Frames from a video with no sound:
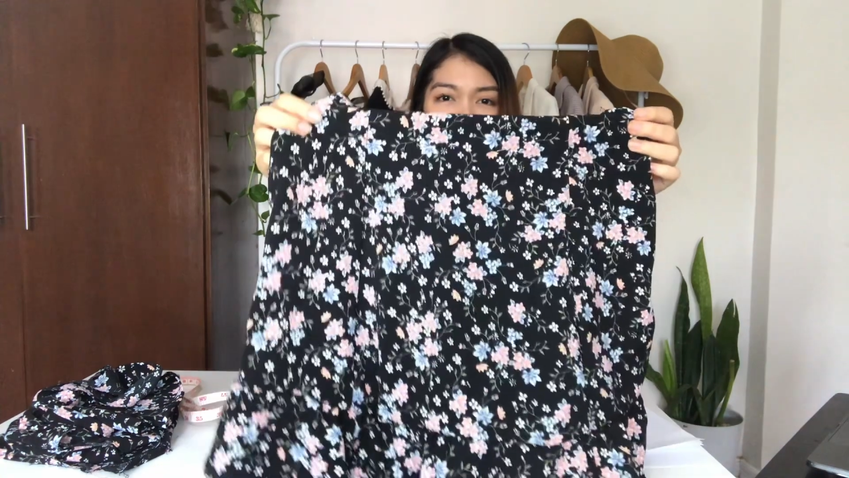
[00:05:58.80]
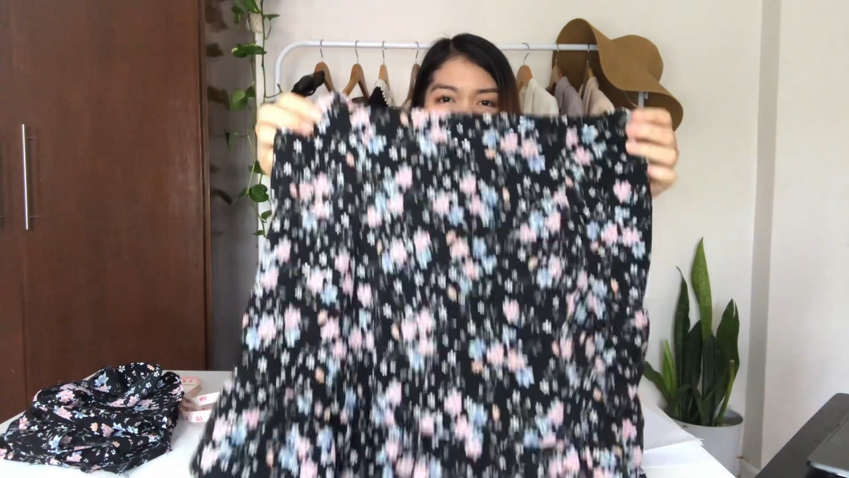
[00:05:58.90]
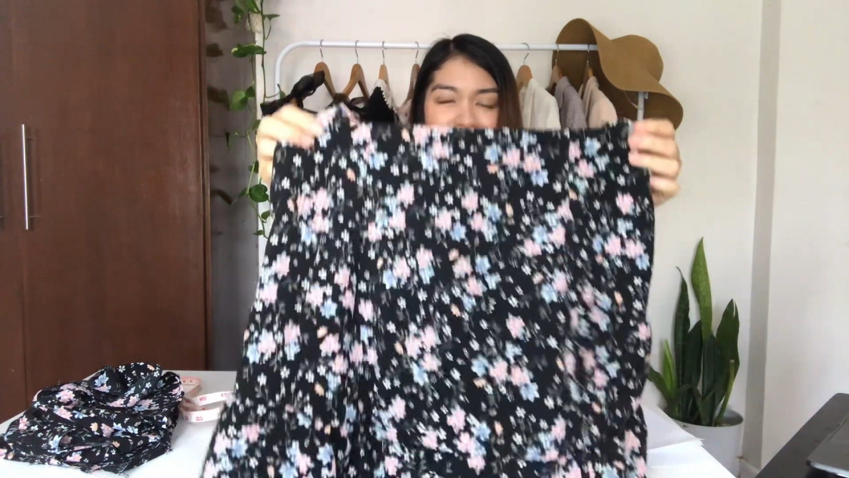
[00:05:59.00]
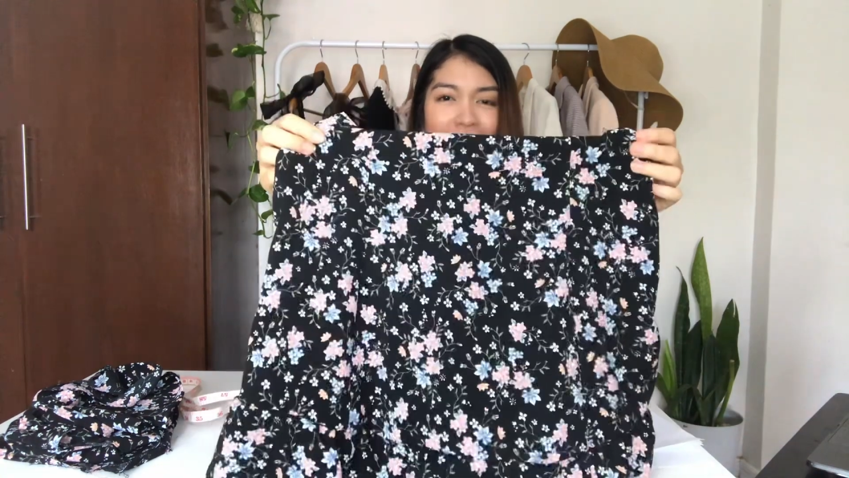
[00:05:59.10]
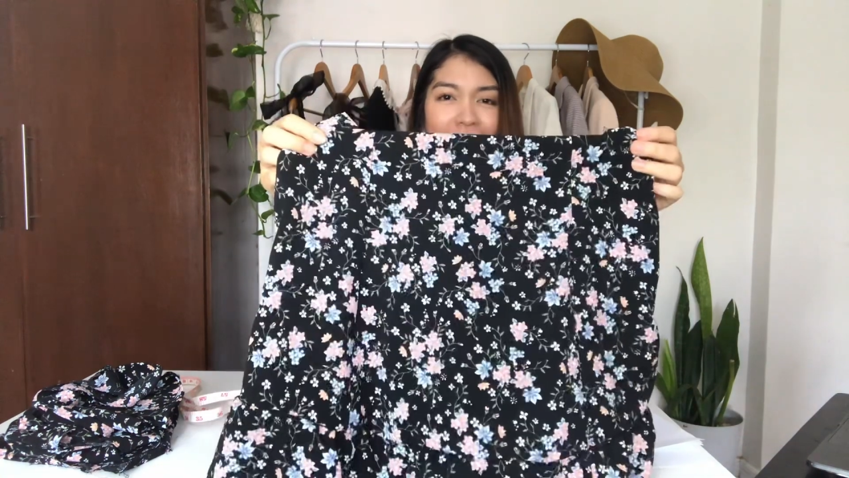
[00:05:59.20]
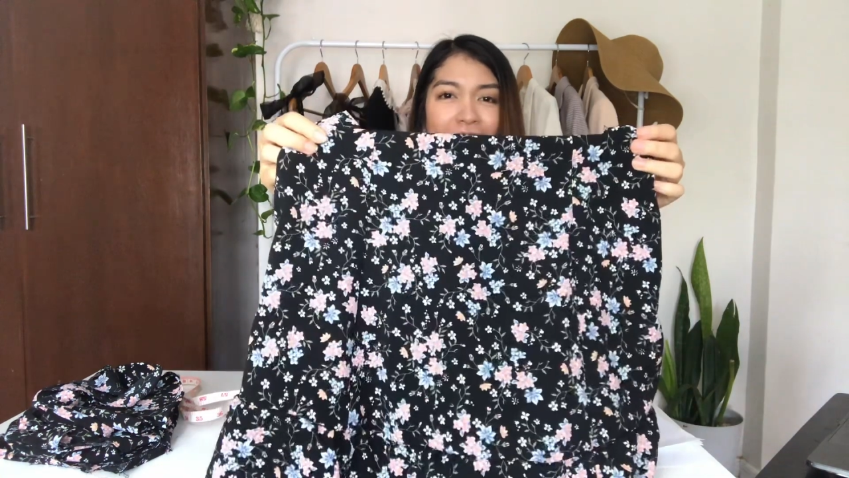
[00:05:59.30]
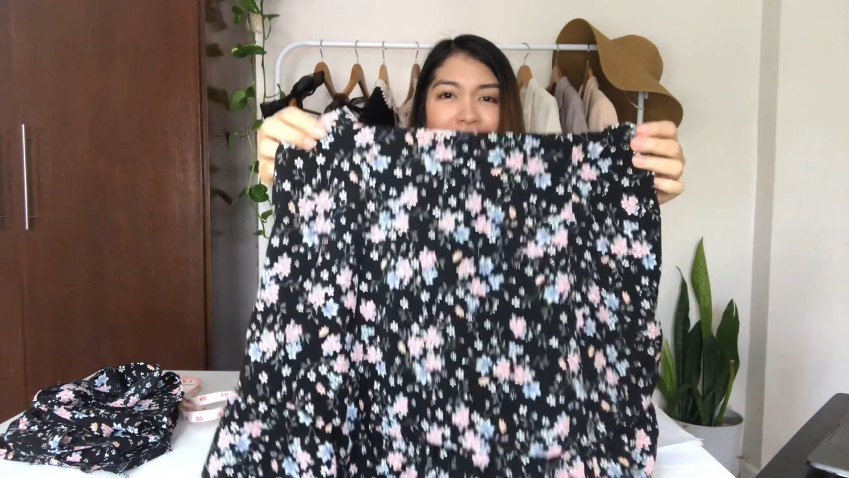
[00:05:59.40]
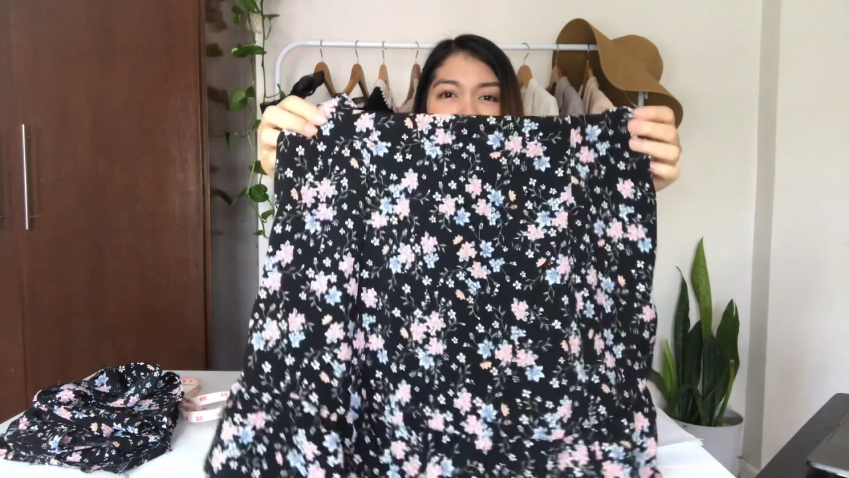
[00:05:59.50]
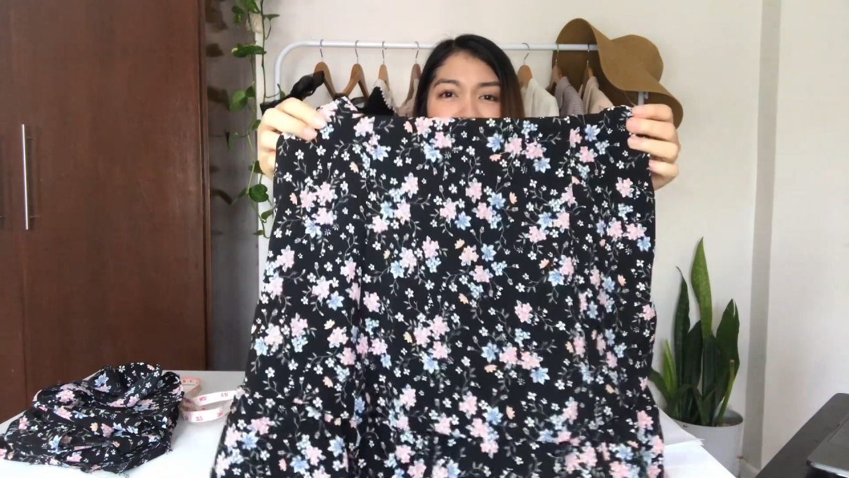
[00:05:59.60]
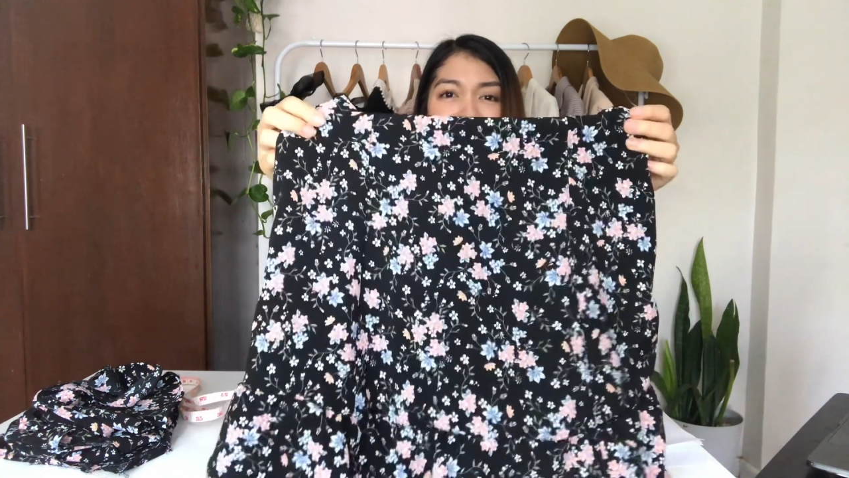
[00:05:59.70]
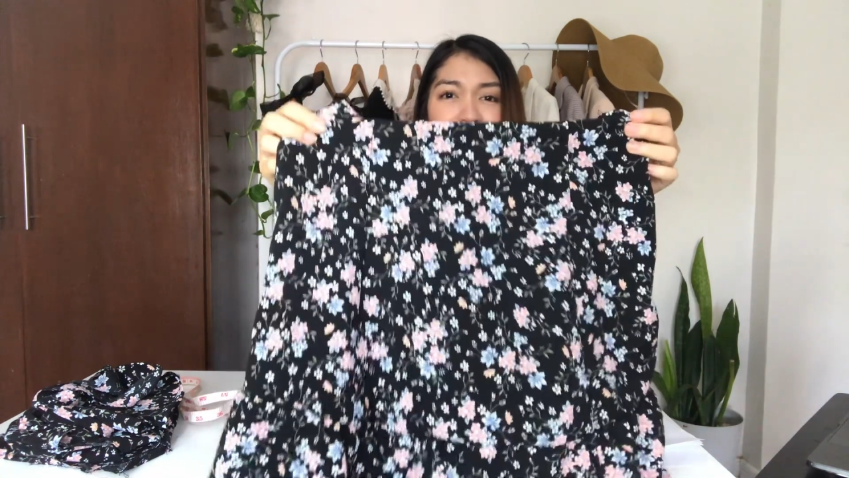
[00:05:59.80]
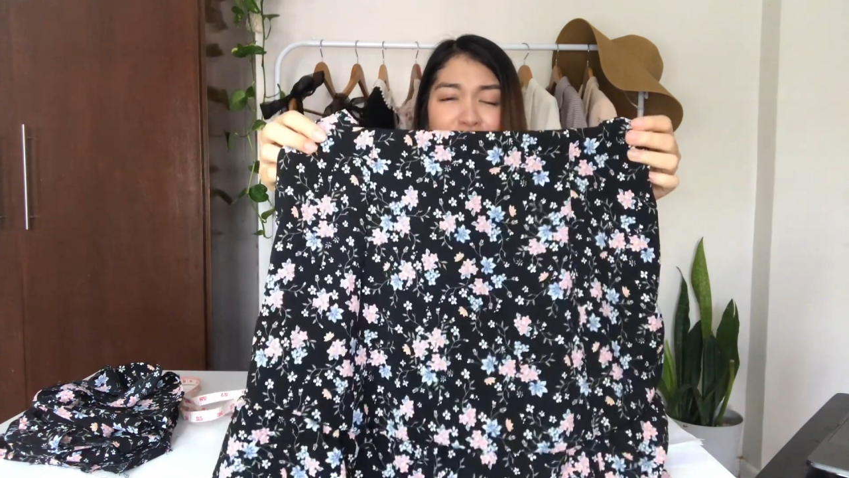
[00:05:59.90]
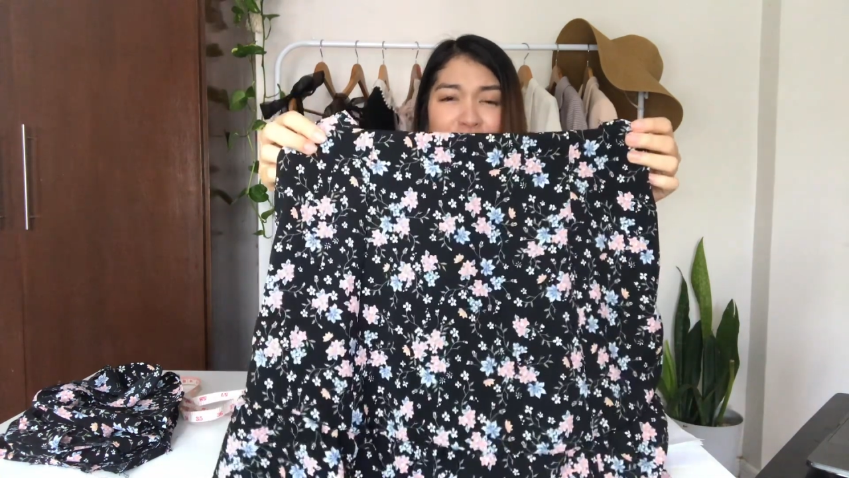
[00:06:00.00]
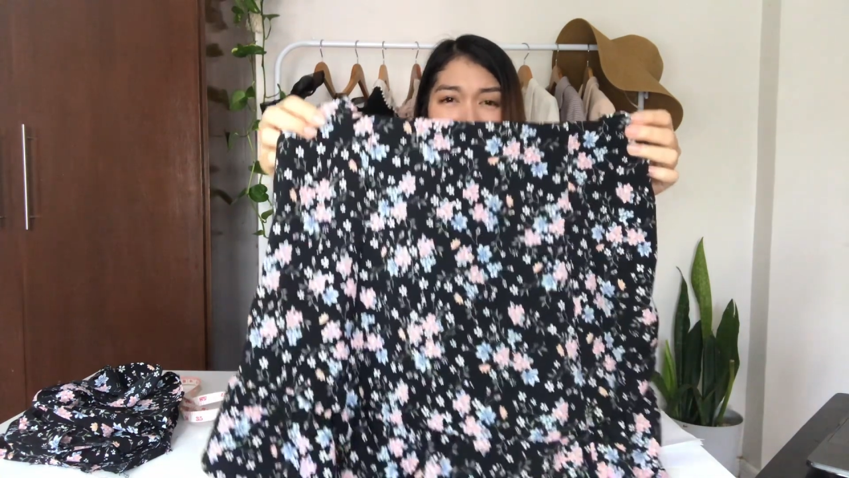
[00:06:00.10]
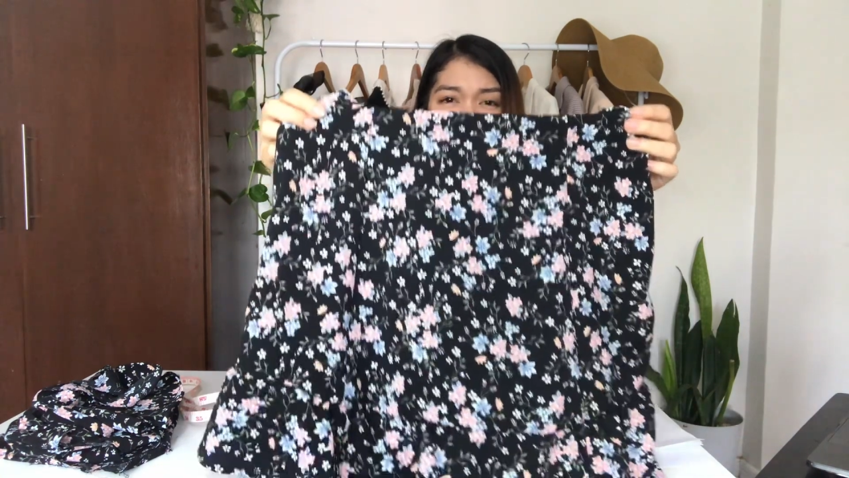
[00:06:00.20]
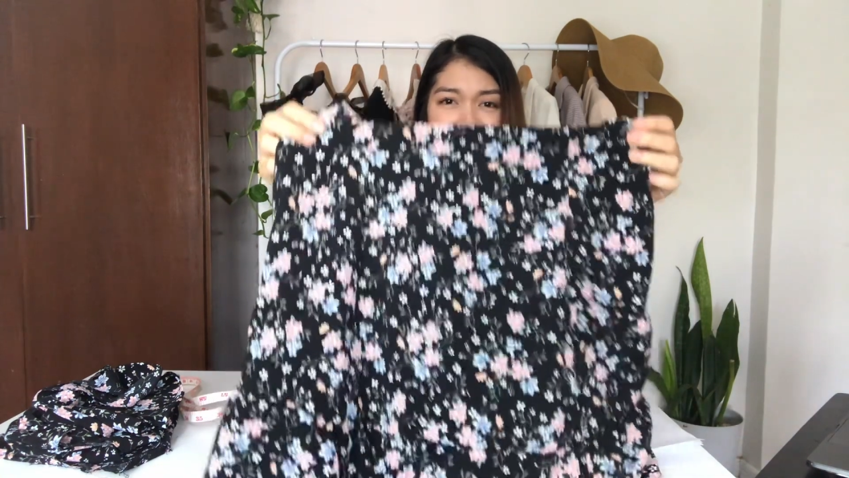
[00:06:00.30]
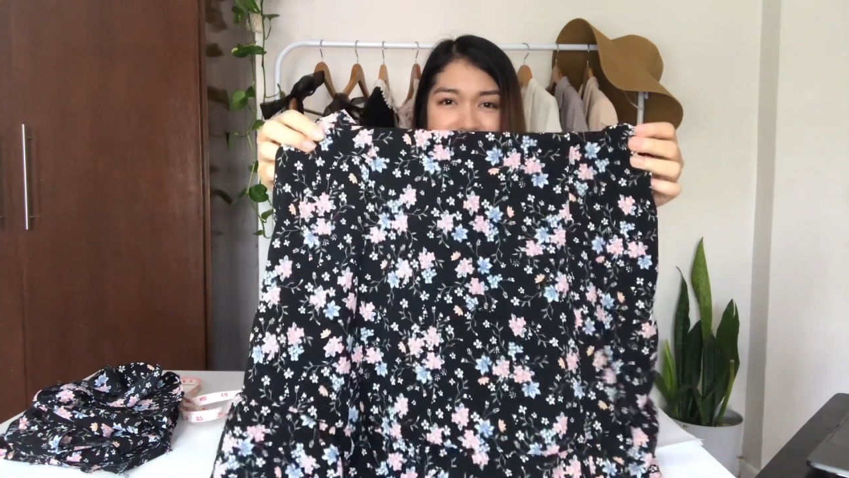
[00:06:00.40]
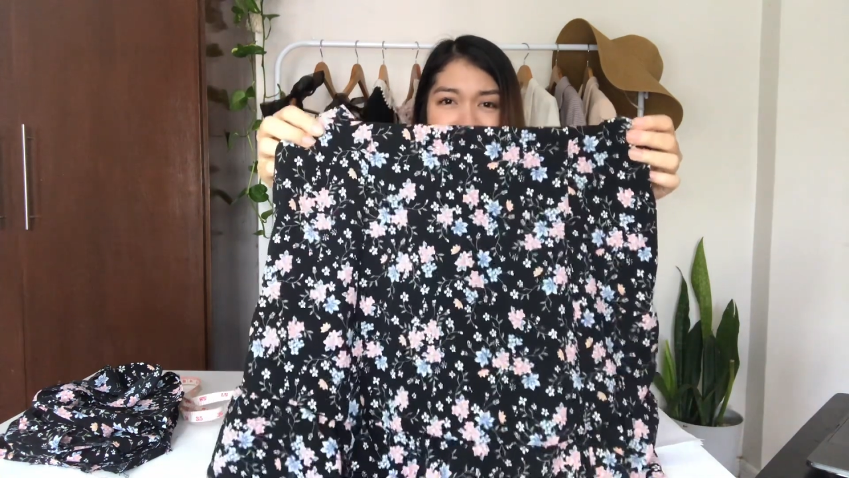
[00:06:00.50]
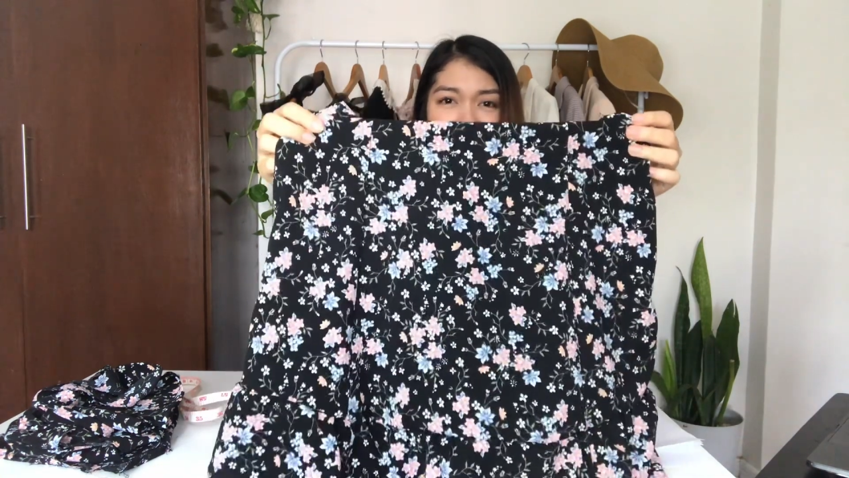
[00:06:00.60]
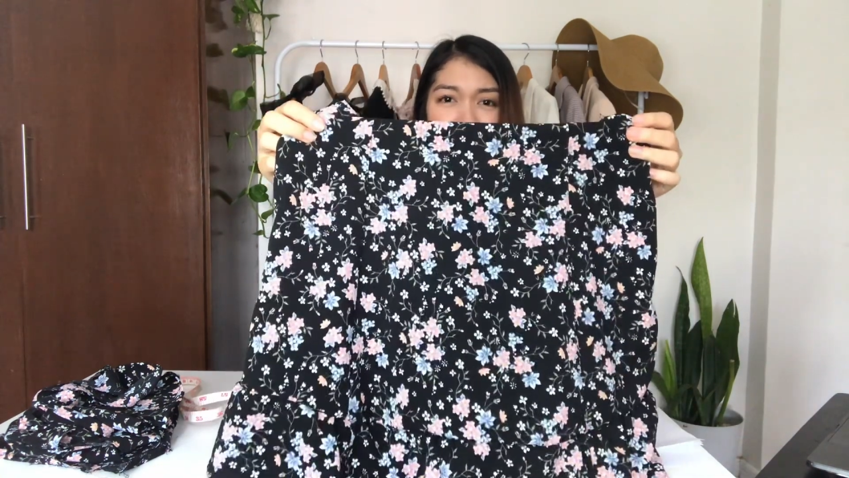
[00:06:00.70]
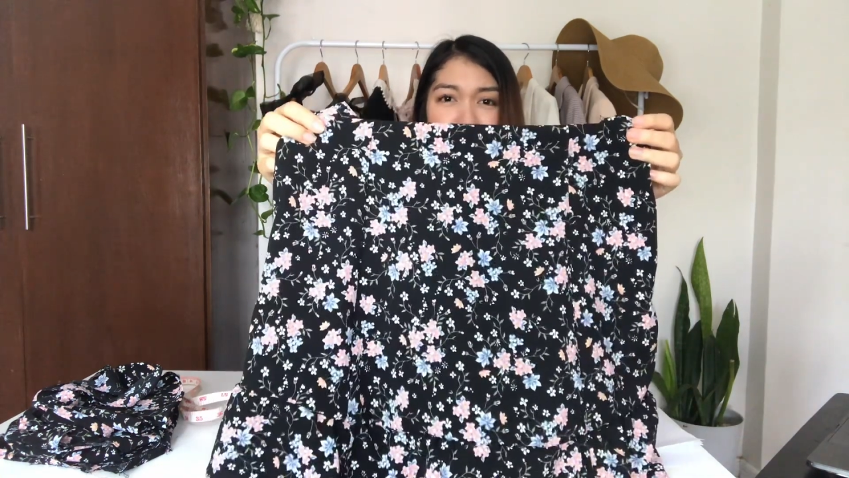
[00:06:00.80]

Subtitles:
Okay, I don't know if you can see,